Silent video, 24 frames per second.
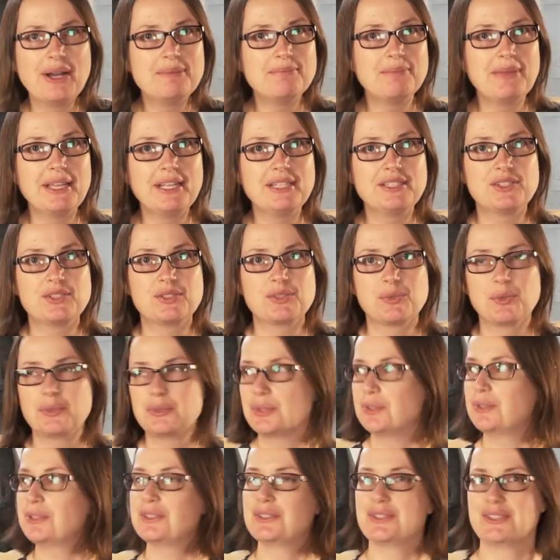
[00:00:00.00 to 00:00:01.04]
I made
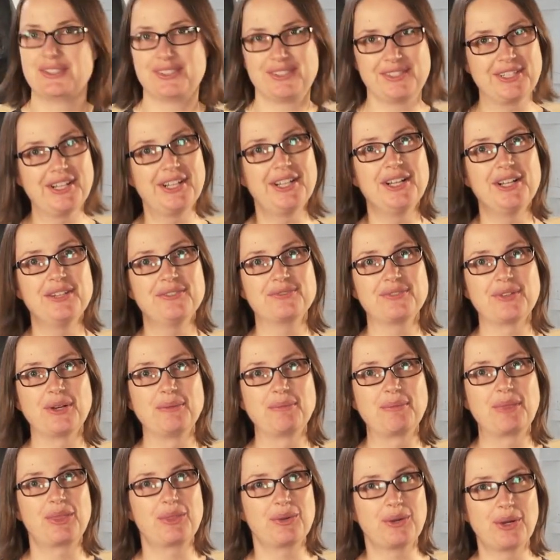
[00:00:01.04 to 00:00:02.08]
Surtur's skull
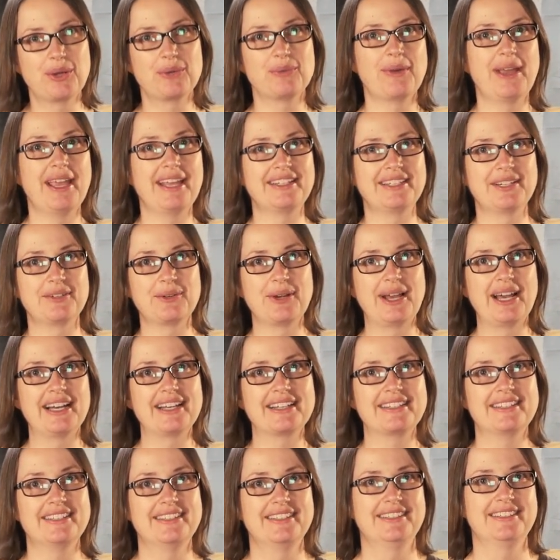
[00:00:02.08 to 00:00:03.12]
from Thor
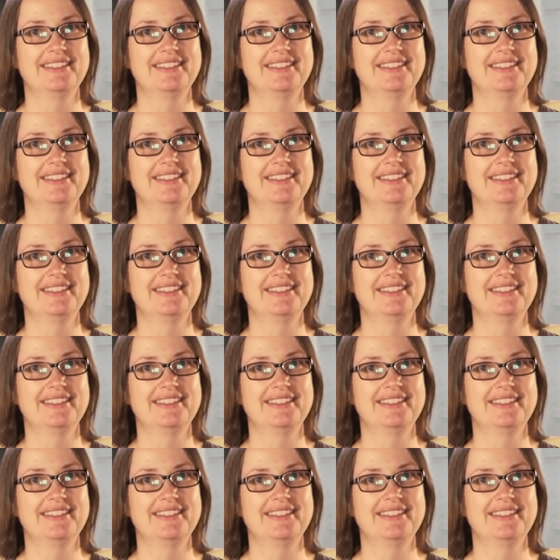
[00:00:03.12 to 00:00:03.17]
Ragnarok.